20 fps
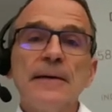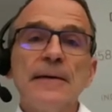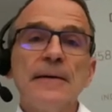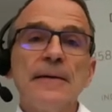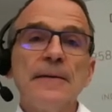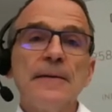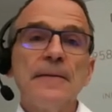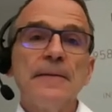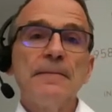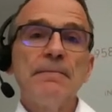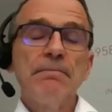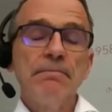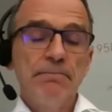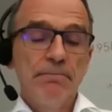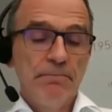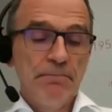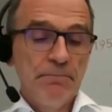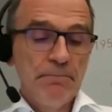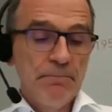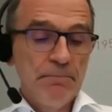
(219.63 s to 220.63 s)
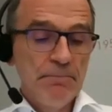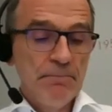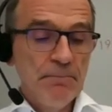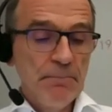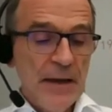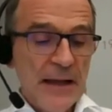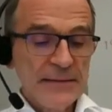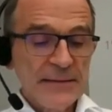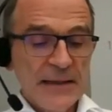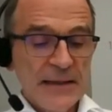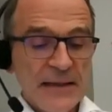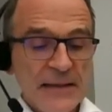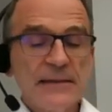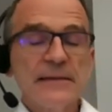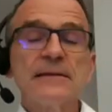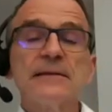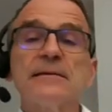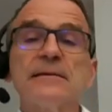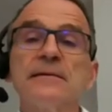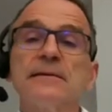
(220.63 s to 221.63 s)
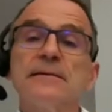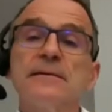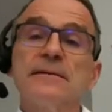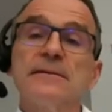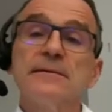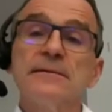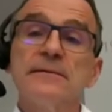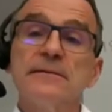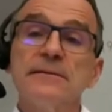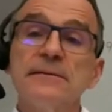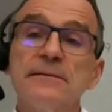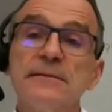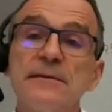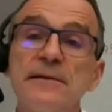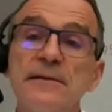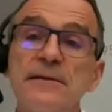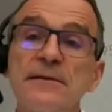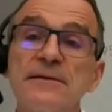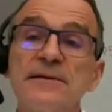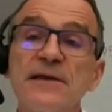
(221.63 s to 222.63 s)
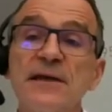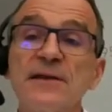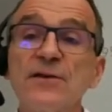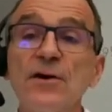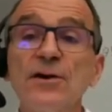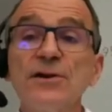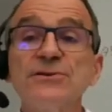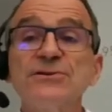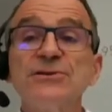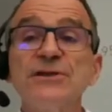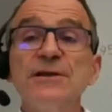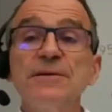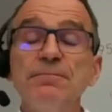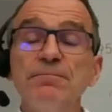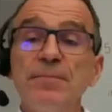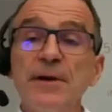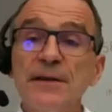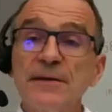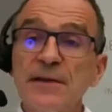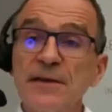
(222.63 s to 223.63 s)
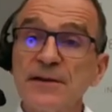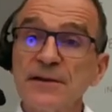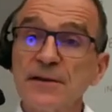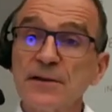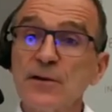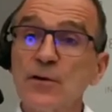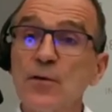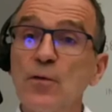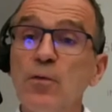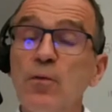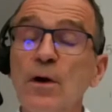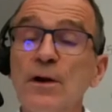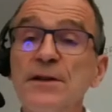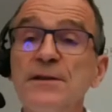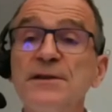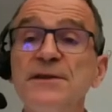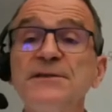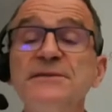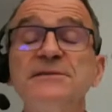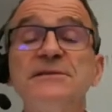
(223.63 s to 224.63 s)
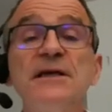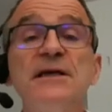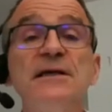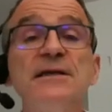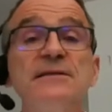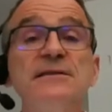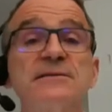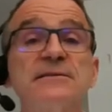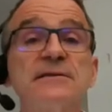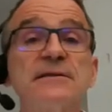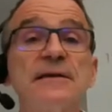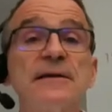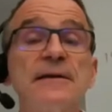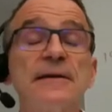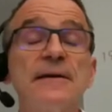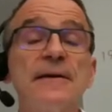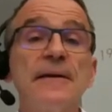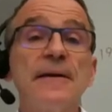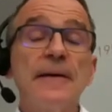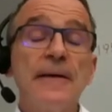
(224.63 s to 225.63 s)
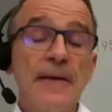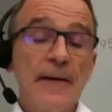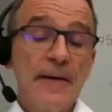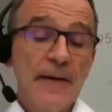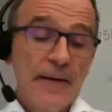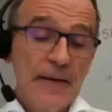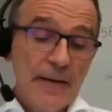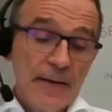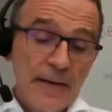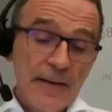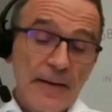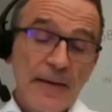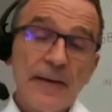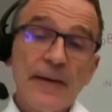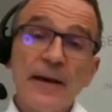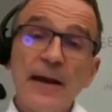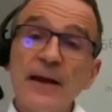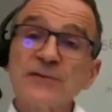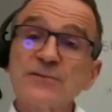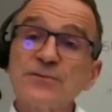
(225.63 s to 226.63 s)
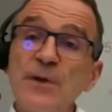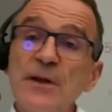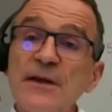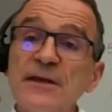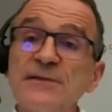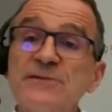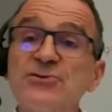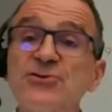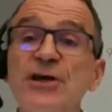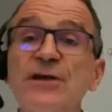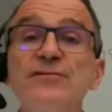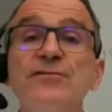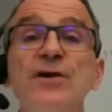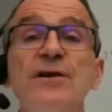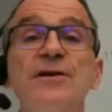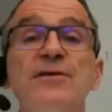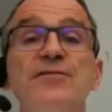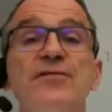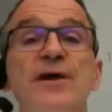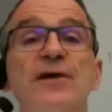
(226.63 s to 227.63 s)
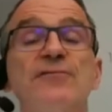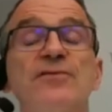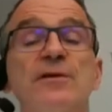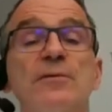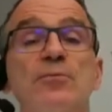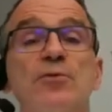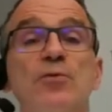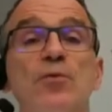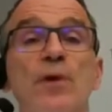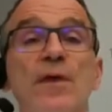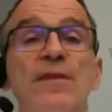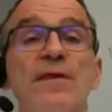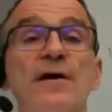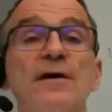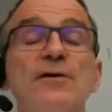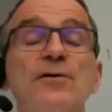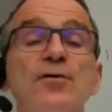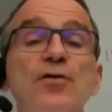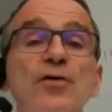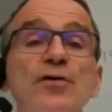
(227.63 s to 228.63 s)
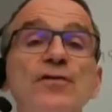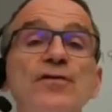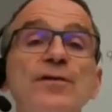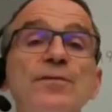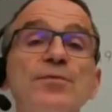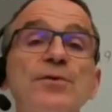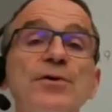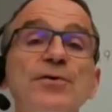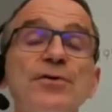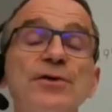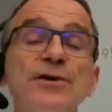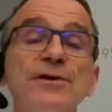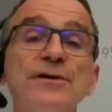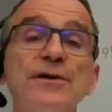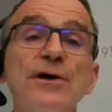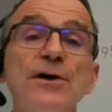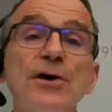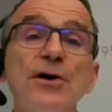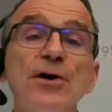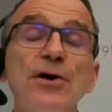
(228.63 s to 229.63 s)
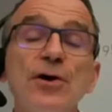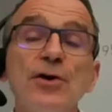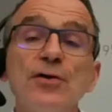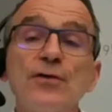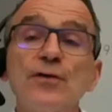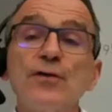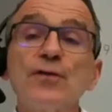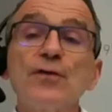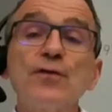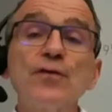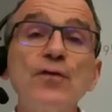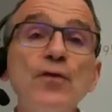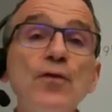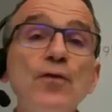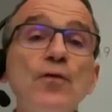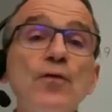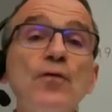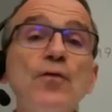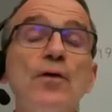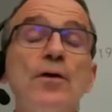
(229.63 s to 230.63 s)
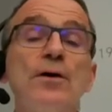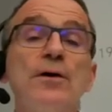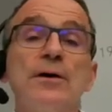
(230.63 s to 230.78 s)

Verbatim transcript: Um, better uh, technology, better quality seeds, uh, as well as generally favorable weather contributed to two